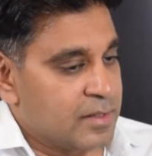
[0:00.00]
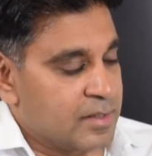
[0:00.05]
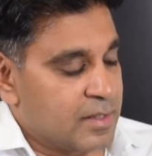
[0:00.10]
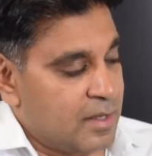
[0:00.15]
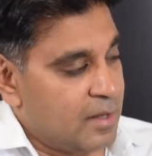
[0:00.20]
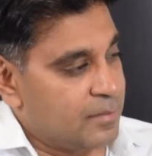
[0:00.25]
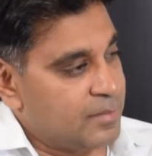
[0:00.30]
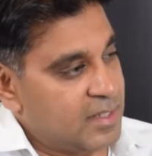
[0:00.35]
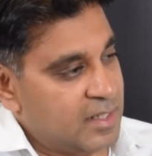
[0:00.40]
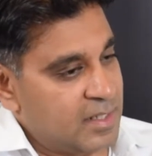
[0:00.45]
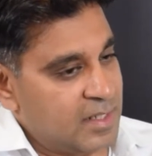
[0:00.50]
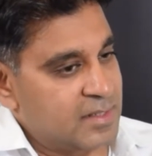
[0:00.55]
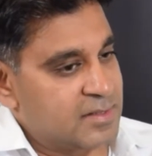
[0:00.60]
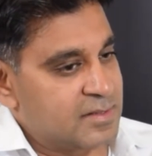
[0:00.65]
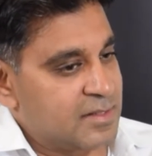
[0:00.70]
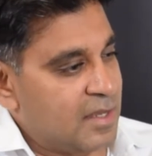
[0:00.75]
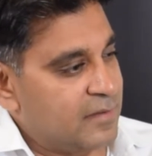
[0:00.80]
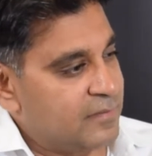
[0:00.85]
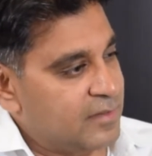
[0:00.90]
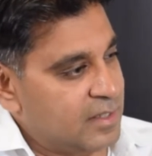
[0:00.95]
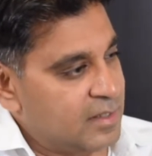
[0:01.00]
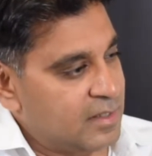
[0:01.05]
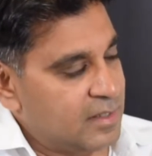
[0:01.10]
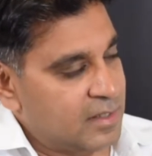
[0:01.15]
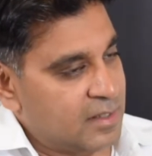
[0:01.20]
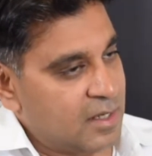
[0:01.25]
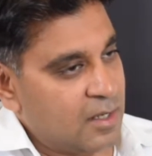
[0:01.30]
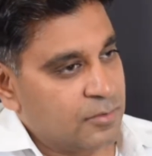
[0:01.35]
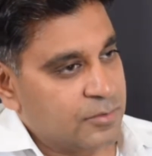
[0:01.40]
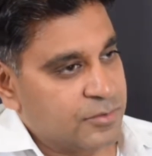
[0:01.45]
the company needs to have a
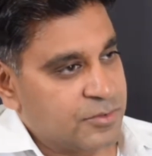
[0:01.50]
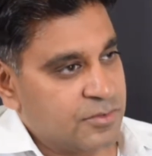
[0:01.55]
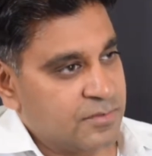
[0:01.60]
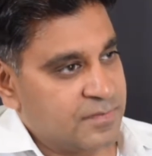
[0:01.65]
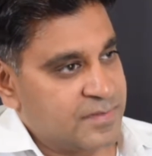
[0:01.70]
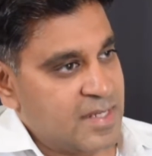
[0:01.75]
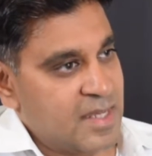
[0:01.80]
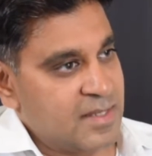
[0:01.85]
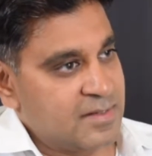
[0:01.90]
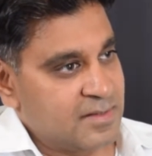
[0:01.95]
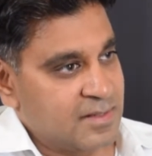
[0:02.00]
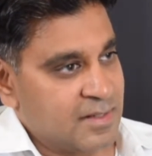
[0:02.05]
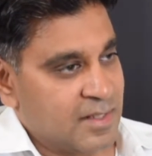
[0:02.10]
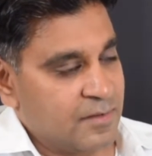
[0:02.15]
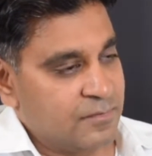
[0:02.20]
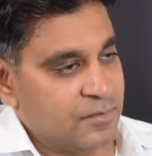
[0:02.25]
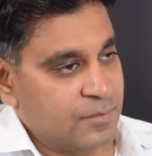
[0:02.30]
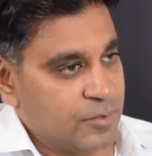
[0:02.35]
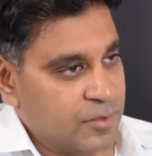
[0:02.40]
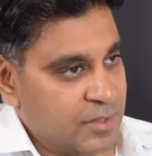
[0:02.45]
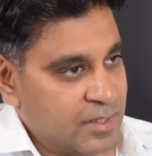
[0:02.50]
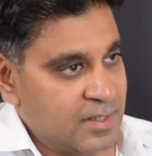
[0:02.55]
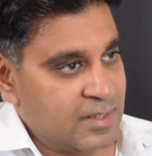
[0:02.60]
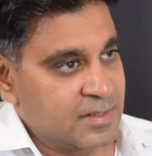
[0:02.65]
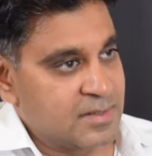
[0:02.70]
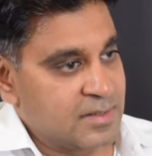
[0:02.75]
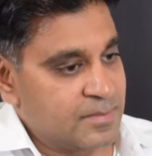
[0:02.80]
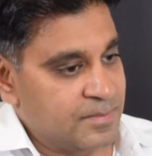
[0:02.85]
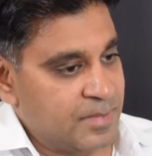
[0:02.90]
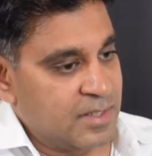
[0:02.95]
culture of testing. Everybody
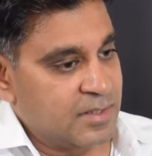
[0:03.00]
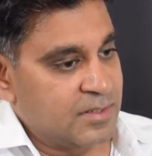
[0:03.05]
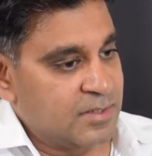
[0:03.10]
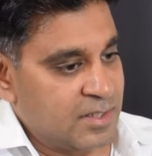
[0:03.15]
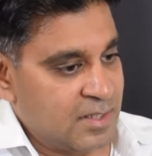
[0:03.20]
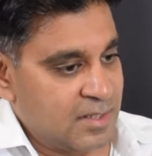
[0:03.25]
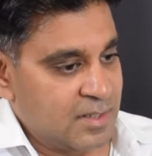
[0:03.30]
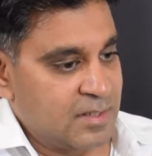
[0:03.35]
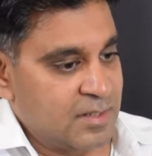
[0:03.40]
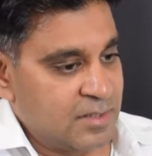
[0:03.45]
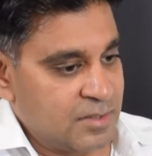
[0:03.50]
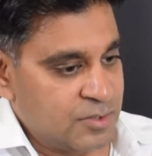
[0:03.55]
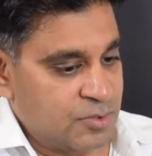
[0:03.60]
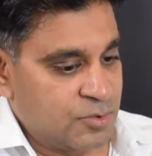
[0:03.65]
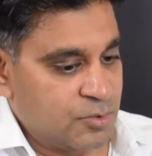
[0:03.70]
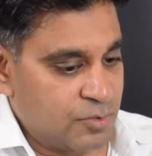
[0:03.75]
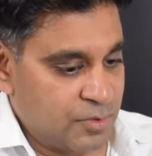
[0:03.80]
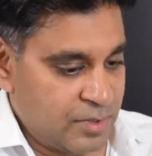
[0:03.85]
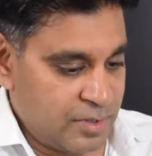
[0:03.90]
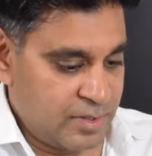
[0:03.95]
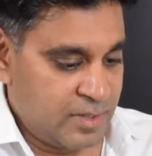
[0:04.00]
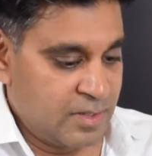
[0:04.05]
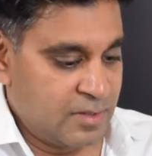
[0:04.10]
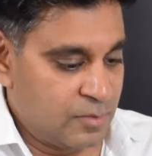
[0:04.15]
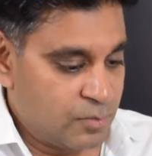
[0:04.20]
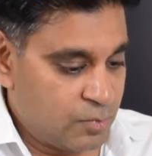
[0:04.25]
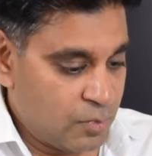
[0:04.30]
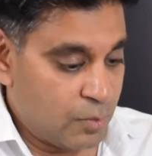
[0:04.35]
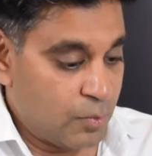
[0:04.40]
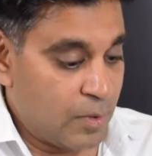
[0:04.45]
needs to pitch in and ensure that
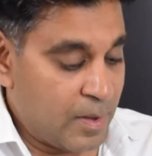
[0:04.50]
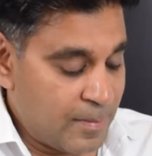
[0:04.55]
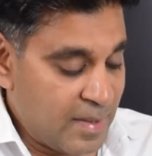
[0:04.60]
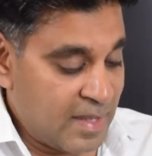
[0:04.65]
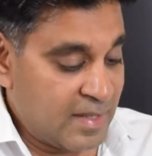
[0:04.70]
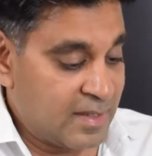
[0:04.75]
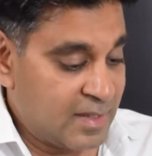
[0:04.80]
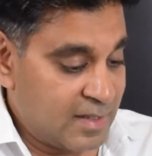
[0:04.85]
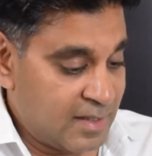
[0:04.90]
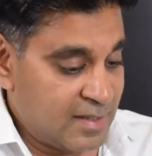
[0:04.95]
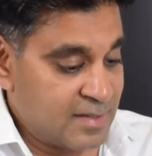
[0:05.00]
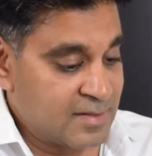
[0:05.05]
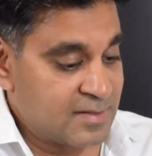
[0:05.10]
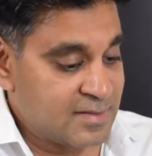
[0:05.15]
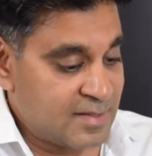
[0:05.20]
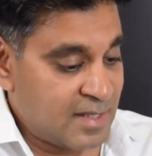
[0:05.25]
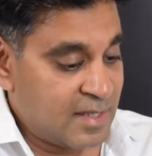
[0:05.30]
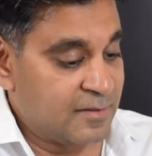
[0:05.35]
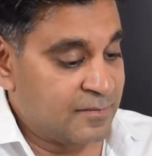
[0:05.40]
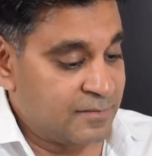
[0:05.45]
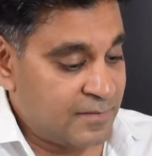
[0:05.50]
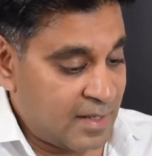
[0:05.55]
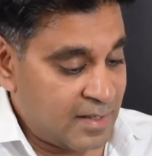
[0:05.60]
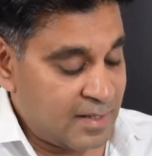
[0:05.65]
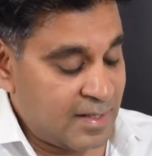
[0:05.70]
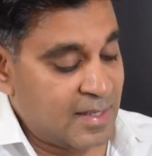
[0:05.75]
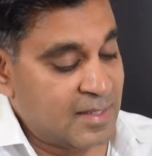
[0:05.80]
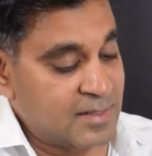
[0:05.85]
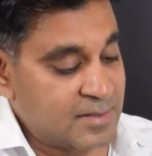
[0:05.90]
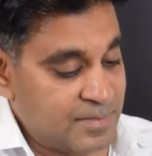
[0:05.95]
what we're making is safe
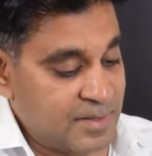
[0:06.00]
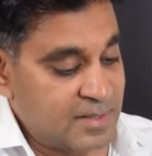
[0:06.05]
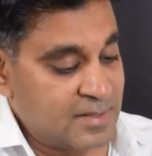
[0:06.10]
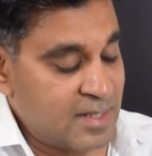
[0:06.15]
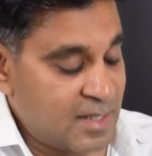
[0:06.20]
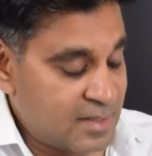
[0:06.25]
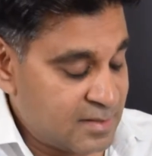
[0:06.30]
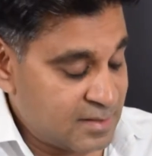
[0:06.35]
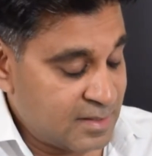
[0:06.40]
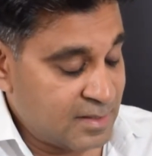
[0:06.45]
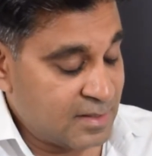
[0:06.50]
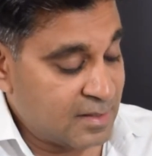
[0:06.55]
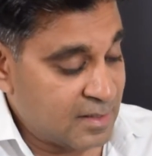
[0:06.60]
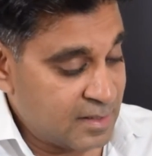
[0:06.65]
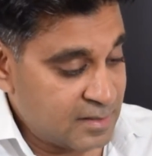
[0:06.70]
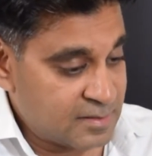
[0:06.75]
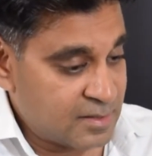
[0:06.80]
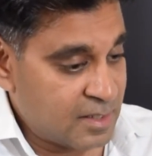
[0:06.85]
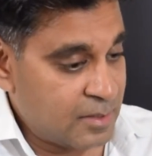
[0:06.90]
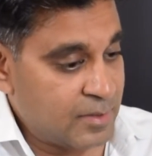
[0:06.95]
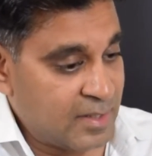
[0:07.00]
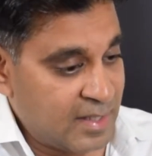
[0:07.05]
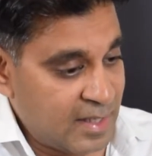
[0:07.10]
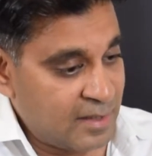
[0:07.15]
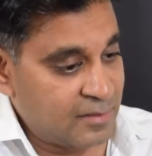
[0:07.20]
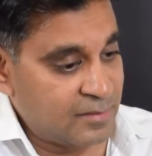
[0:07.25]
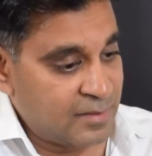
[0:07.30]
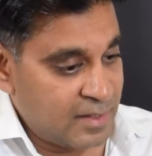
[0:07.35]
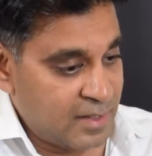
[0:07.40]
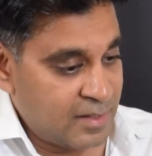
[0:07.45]
and it has been tested and it's going
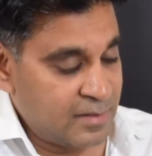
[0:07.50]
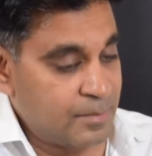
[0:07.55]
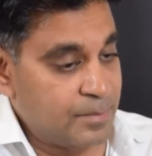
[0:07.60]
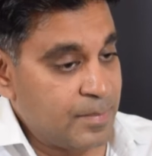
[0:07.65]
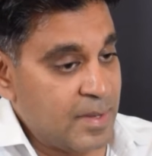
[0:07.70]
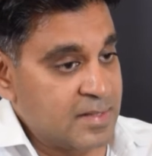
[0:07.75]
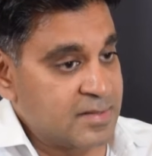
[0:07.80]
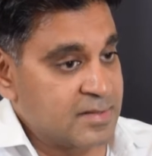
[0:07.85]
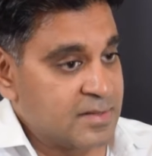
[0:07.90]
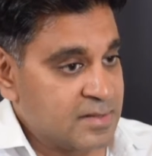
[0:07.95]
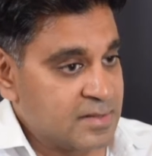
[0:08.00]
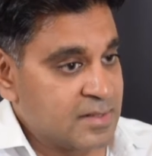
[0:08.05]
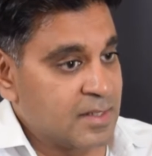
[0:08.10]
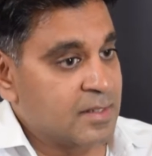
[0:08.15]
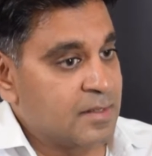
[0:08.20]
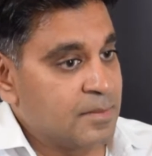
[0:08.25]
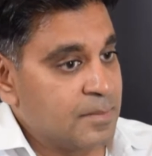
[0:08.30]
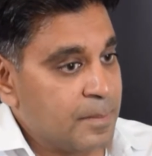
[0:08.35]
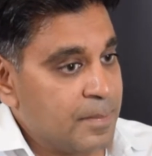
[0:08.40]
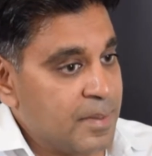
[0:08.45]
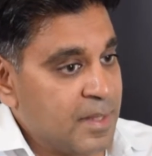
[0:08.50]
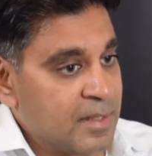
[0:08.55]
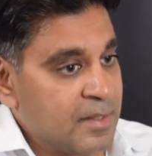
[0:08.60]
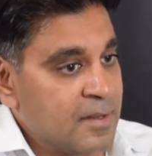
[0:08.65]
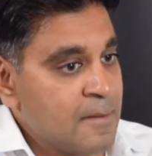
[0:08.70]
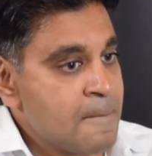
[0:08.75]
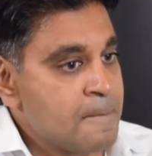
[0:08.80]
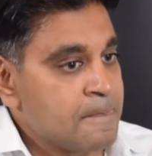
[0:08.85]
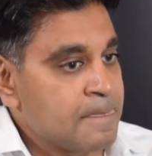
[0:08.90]
out there the best as it can be.